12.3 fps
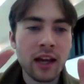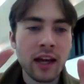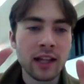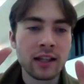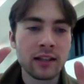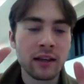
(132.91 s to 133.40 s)

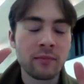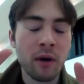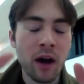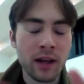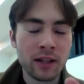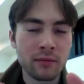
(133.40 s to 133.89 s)
it's
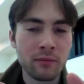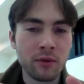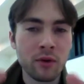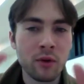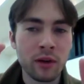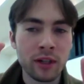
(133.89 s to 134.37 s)

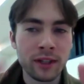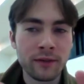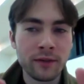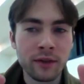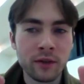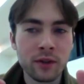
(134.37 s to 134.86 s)
impossible or
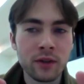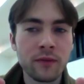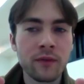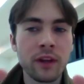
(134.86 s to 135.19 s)
difficult